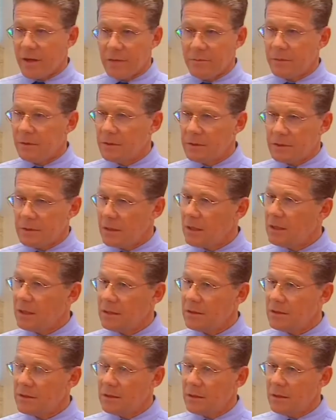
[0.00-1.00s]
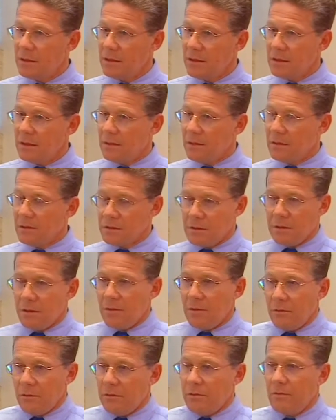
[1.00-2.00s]
physician should also consider
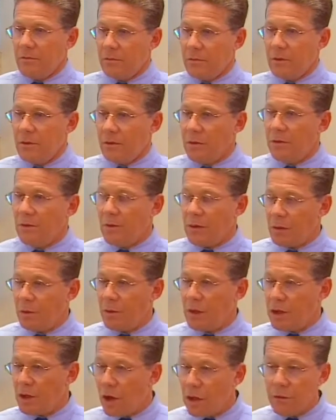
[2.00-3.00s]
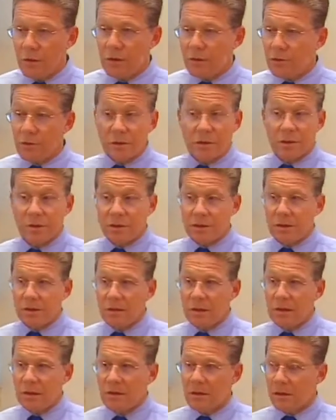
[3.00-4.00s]
discontinuing the drug in these women,
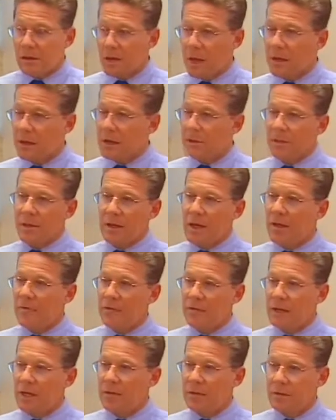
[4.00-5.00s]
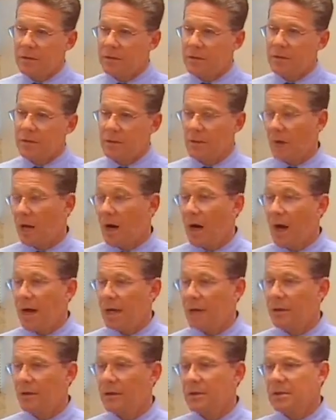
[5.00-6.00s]
although in individual cases, the
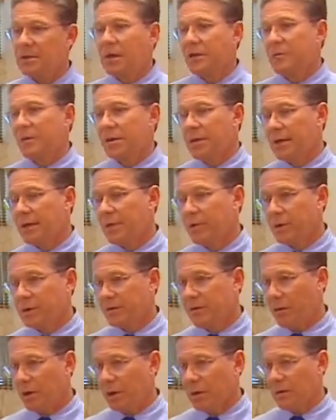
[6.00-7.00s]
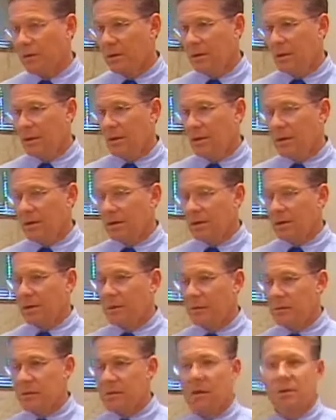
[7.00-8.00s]
benefits of continuing
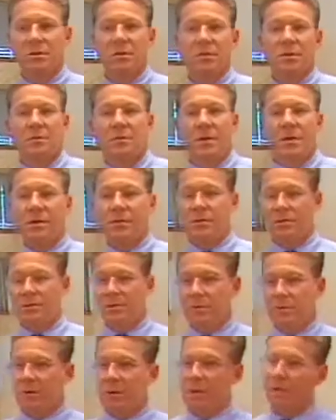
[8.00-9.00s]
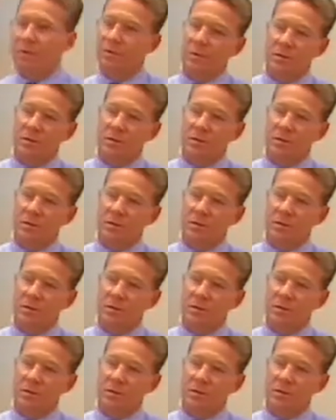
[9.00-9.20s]
Paxil may outweigh the